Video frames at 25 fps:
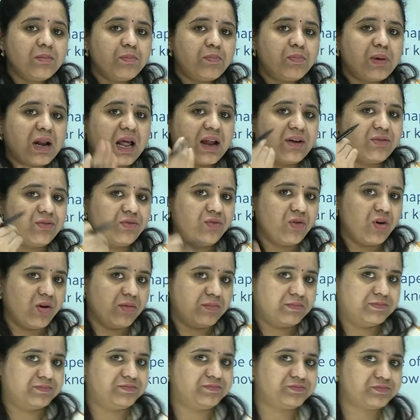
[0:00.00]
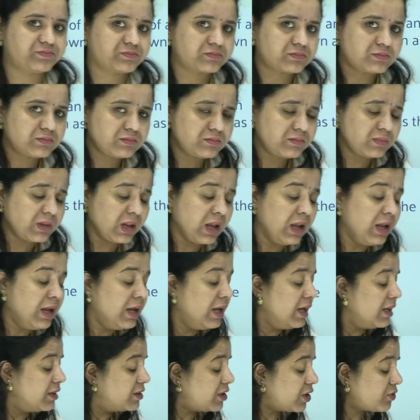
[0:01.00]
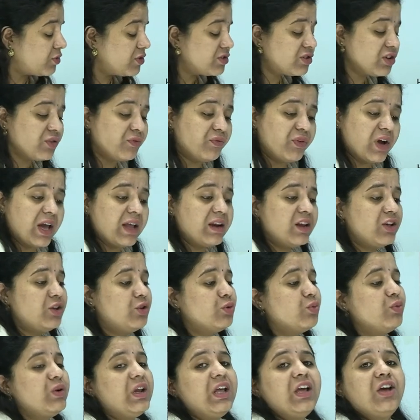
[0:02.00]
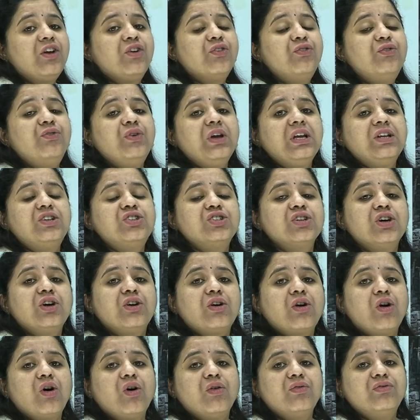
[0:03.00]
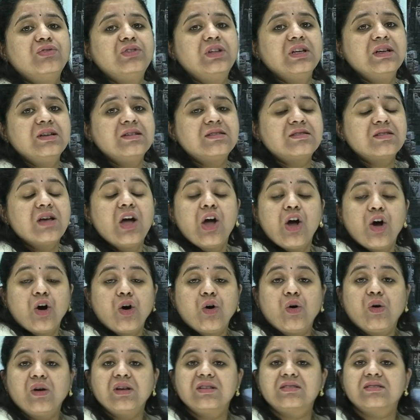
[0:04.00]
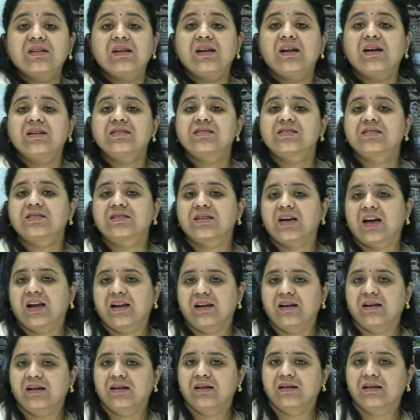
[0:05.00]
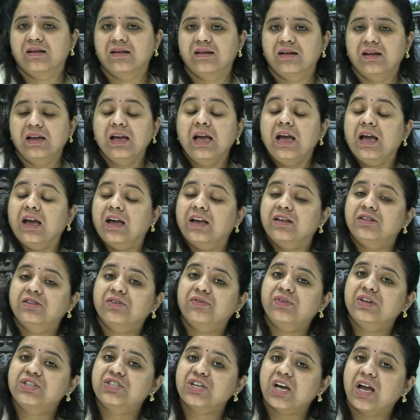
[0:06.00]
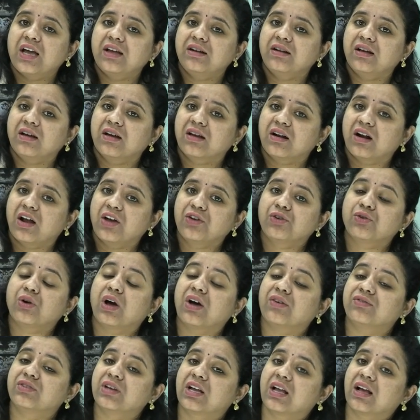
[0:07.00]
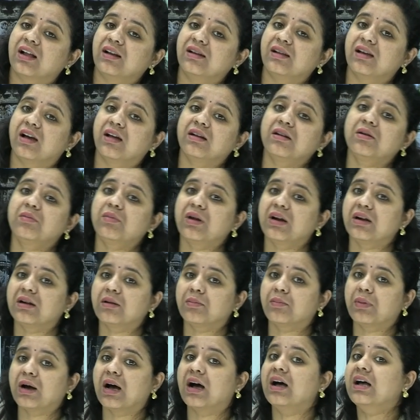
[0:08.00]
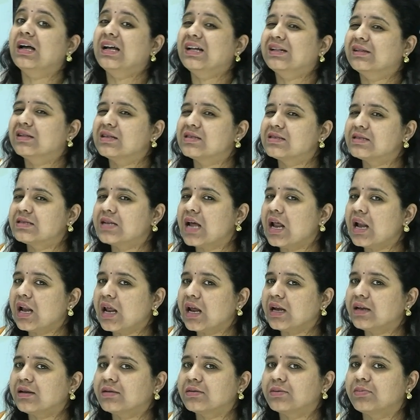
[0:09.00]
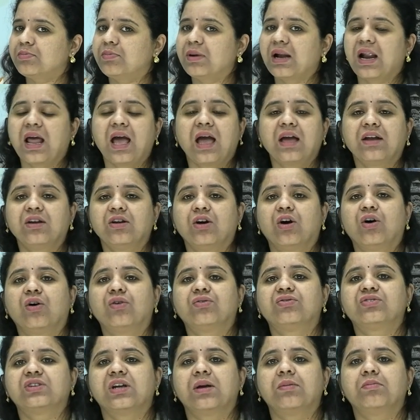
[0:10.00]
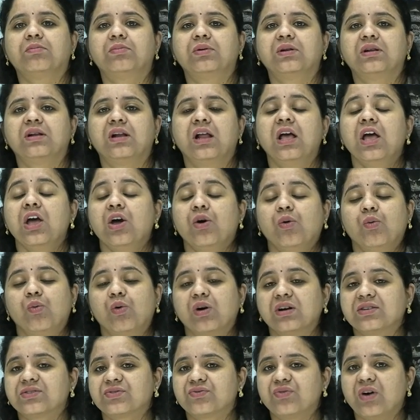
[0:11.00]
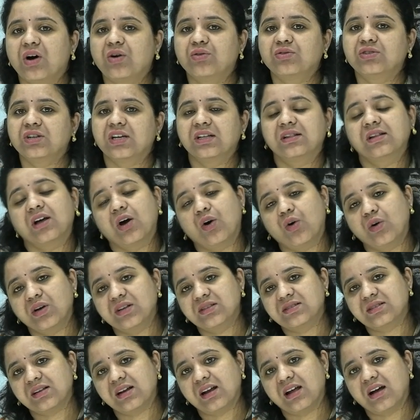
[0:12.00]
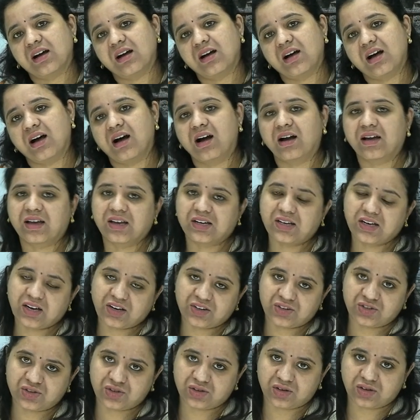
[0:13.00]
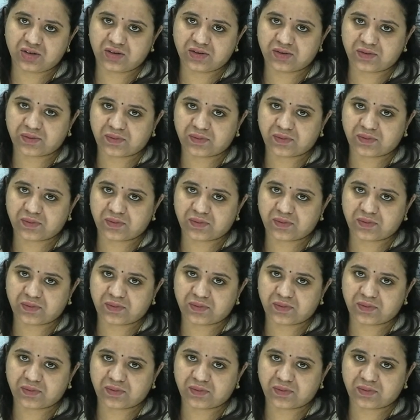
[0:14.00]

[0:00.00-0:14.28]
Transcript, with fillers: platform. That was a very unique feature of this Hoysala style. In the Vijayanagara, you have the Kalyana Mandapa. The stellate plan of temple was found in the Hoysala architecture.